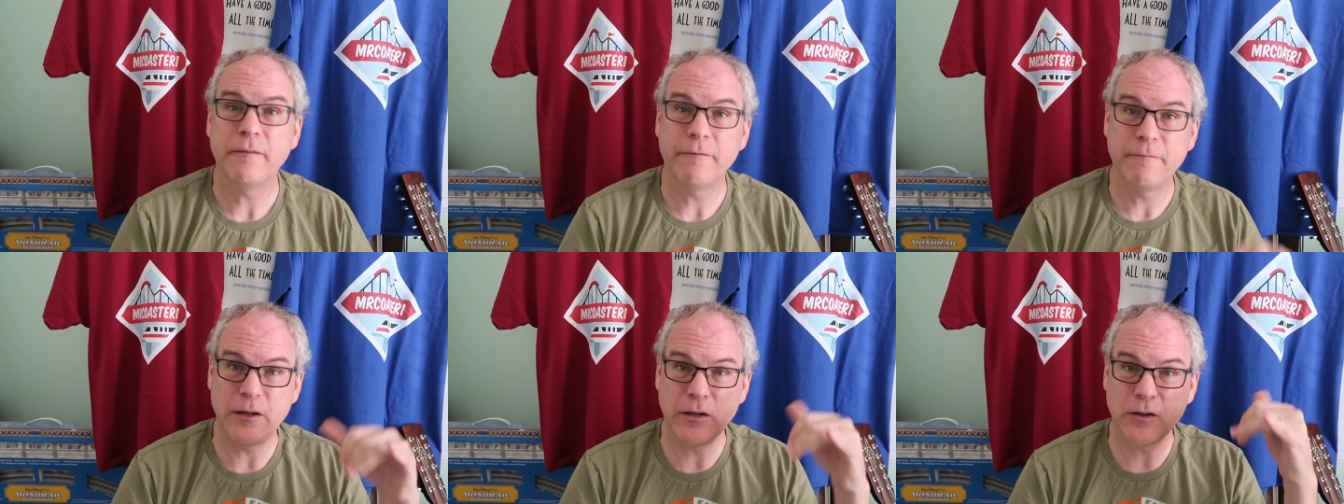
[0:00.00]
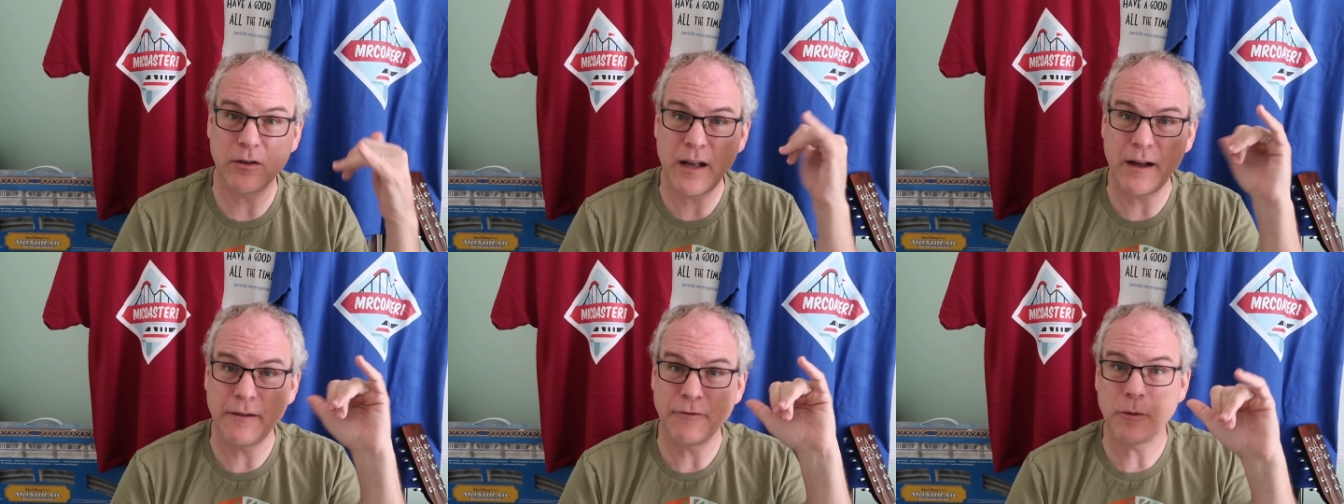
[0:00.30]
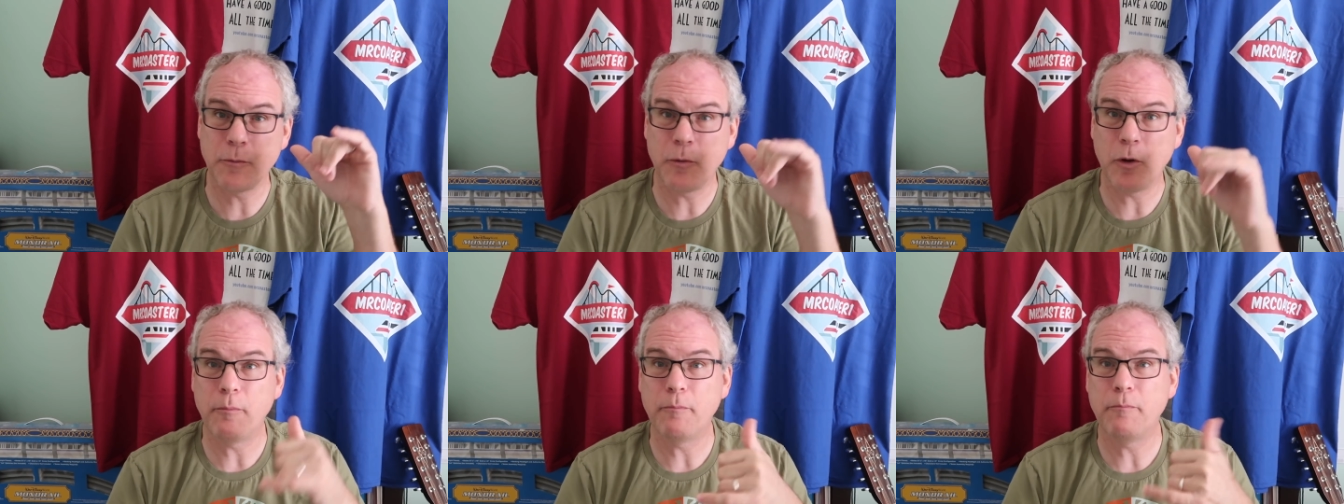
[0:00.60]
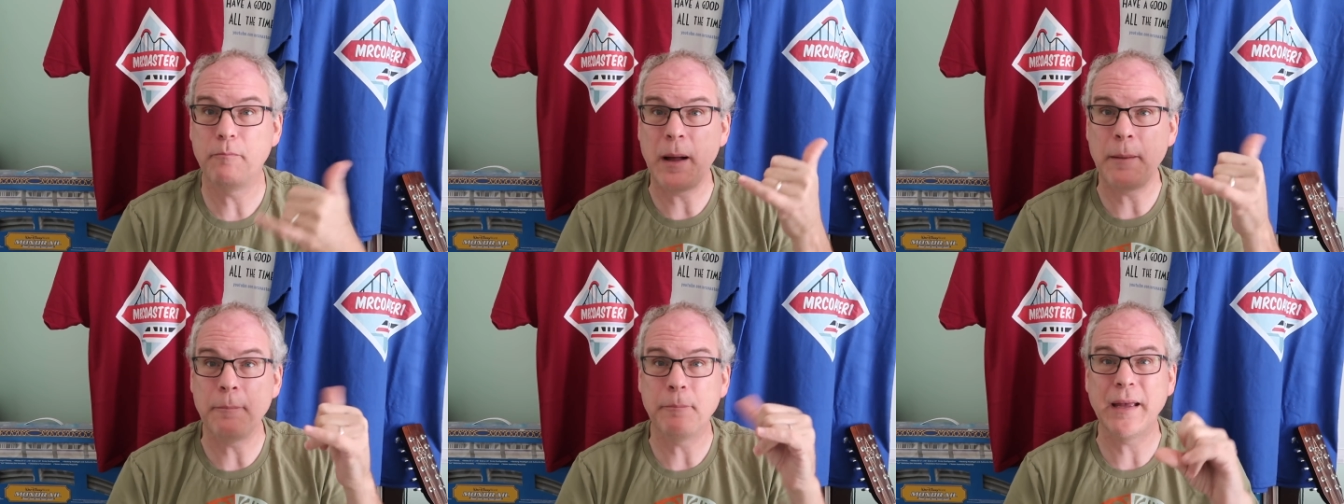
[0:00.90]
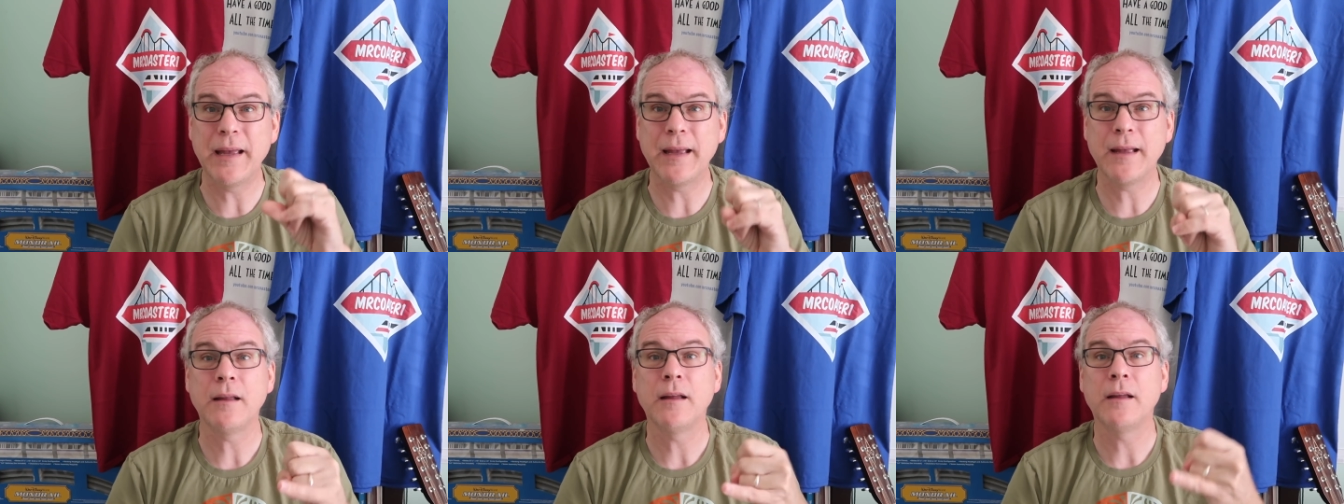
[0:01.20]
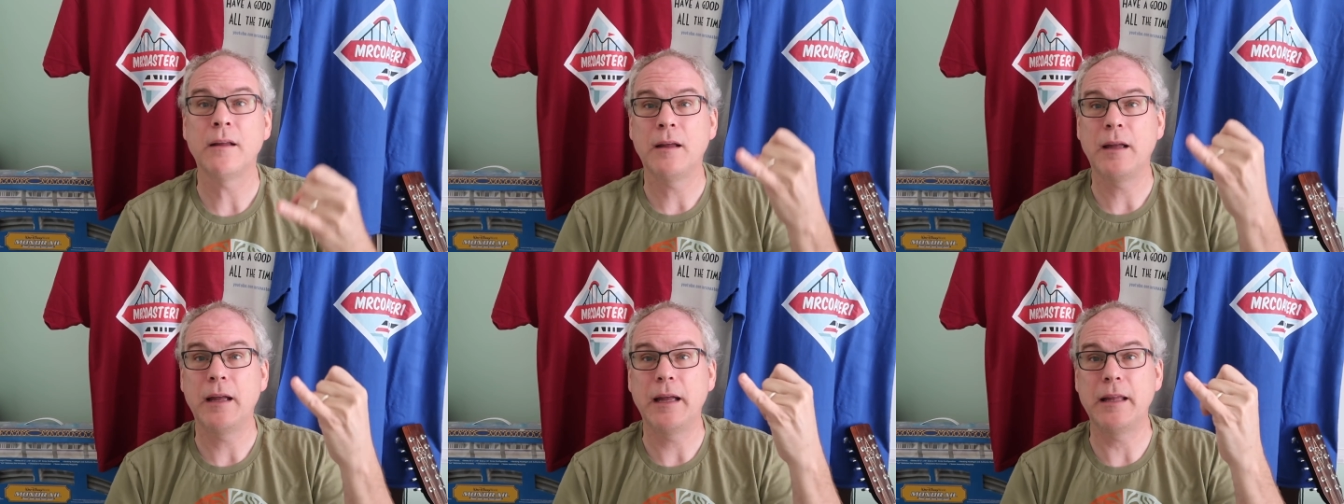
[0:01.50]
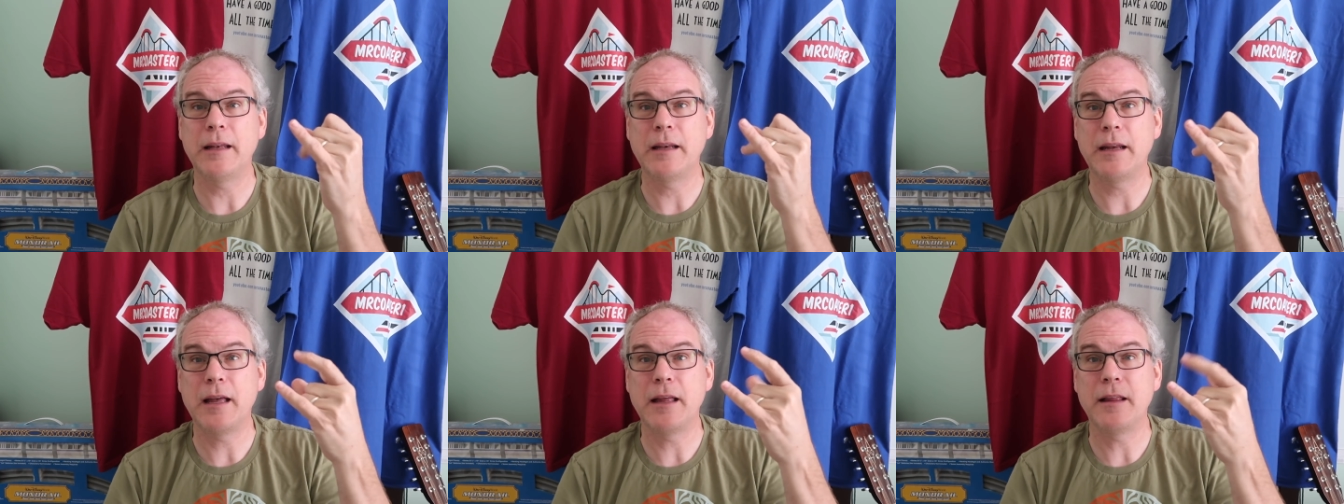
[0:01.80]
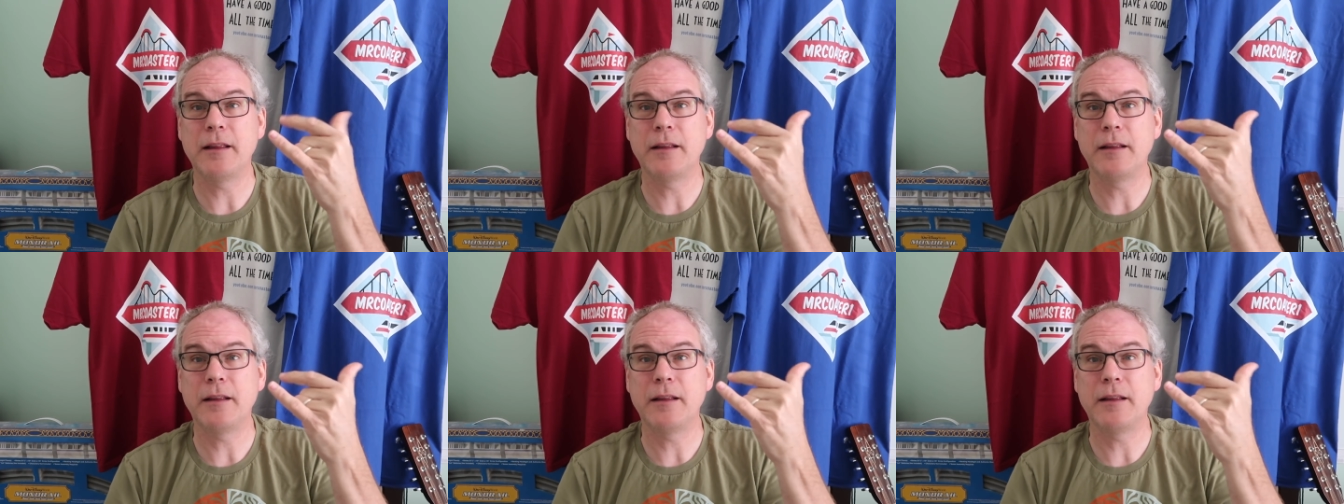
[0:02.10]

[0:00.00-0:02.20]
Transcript: feel comfortable bumping, and